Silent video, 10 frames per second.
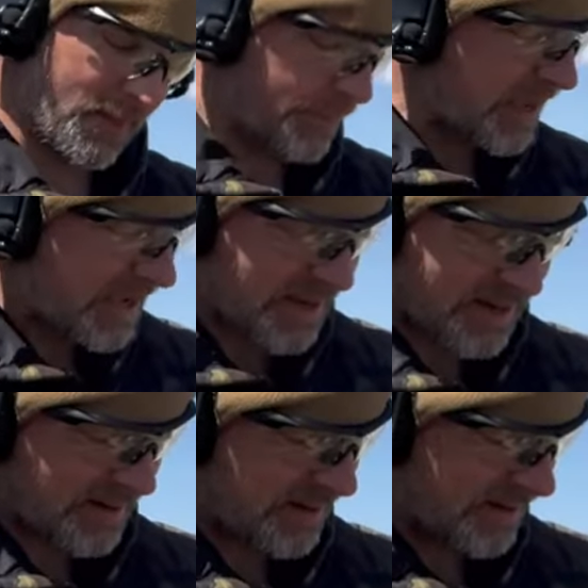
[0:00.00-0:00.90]

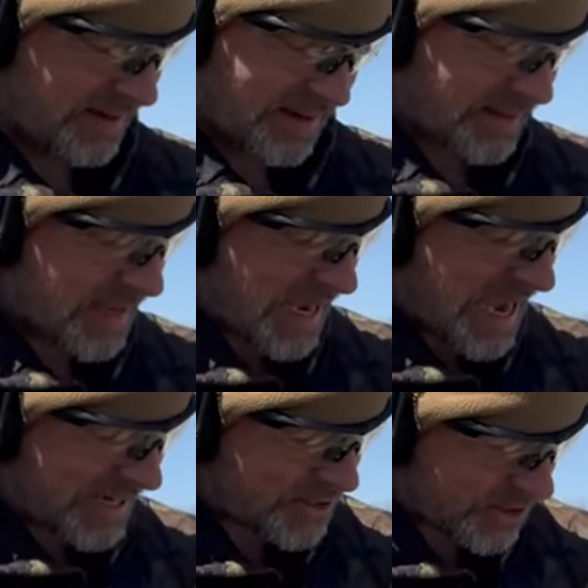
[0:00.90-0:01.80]
Man, that
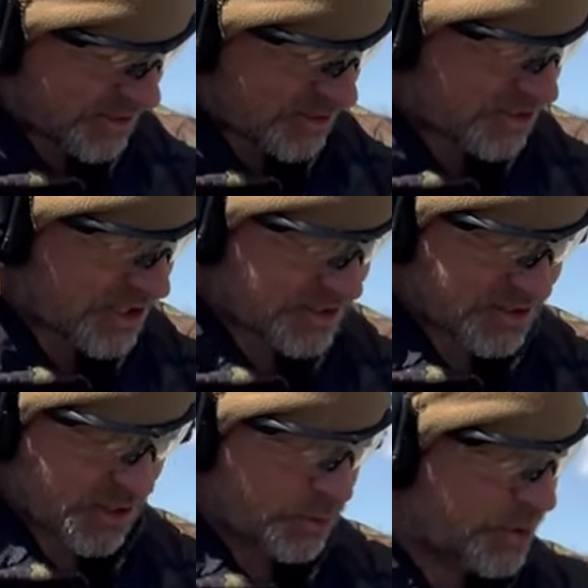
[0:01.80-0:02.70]
action is just
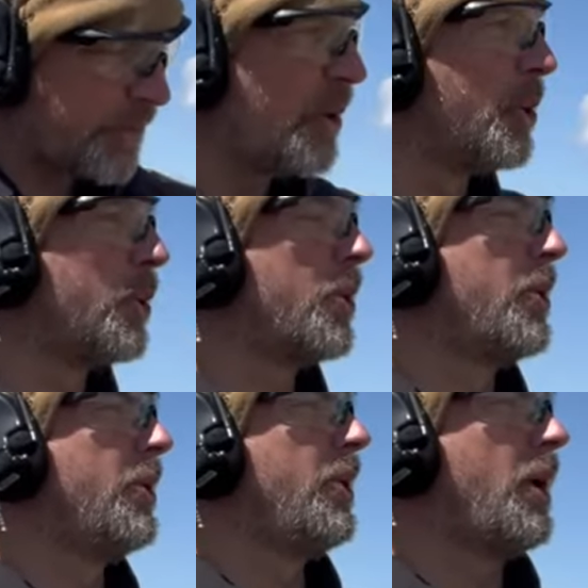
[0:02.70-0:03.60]
so smooth.
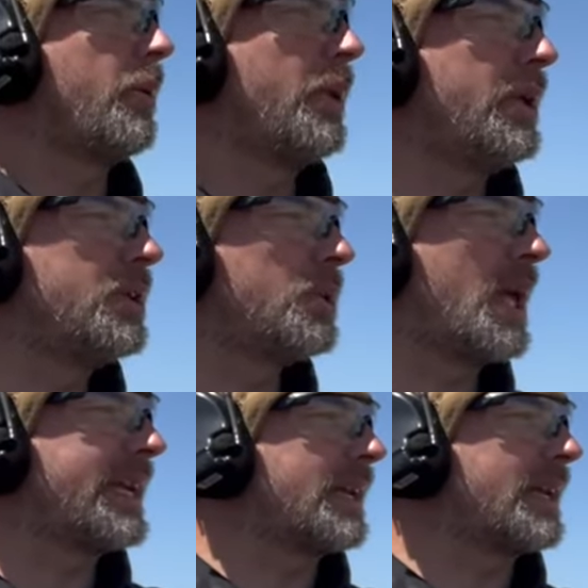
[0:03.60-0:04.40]
I really do like